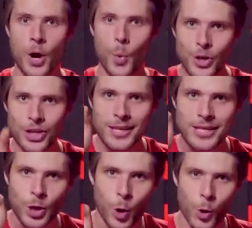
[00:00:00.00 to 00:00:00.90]
which is
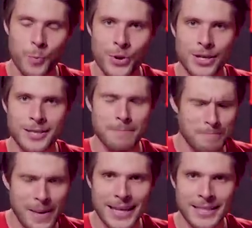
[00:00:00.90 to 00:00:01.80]
the corporate's
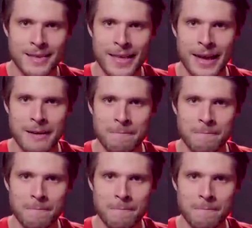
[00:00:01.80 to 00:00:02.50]
biggest thing.